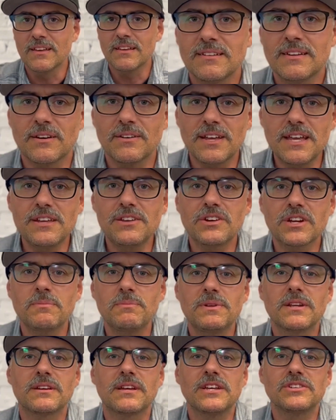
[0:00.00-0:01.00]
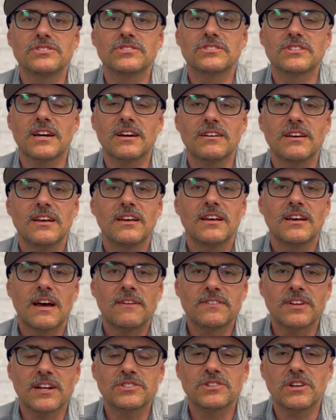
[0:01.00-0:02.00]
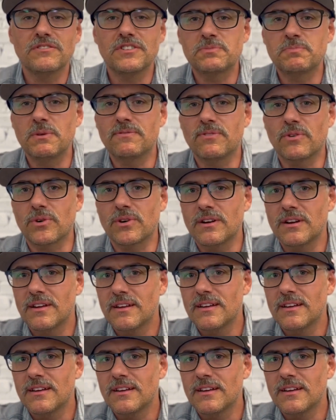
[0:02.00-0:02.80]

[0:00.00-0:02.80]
Now, in your communication style, I've touched on this before,